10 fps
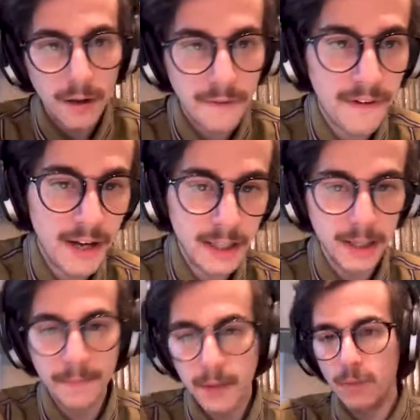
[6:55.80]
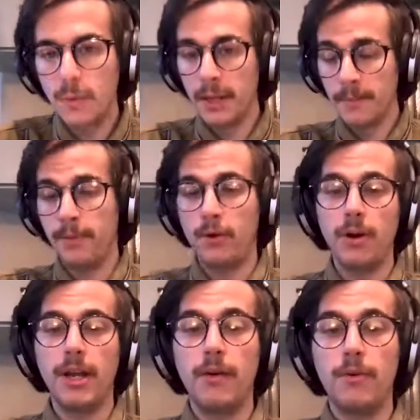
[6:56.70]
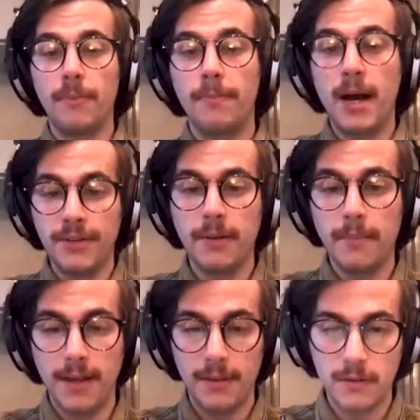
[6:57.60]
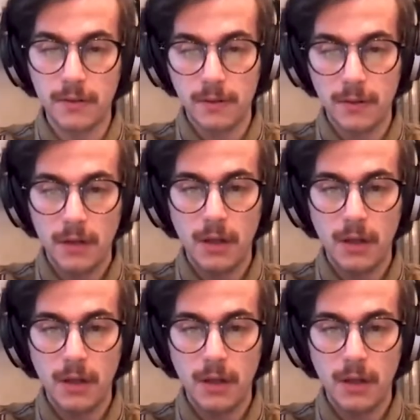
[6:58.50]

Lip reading: Finally, we want to employ our bounding methods